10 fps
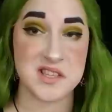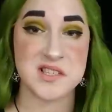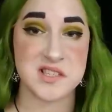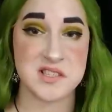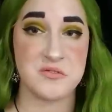
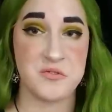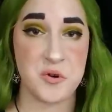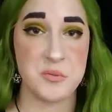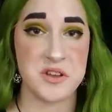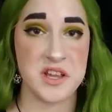this is the
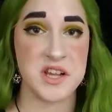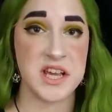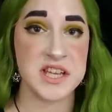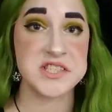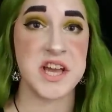formula to
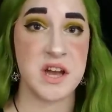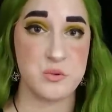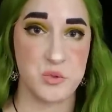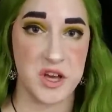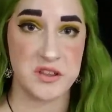get
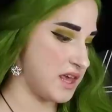down with.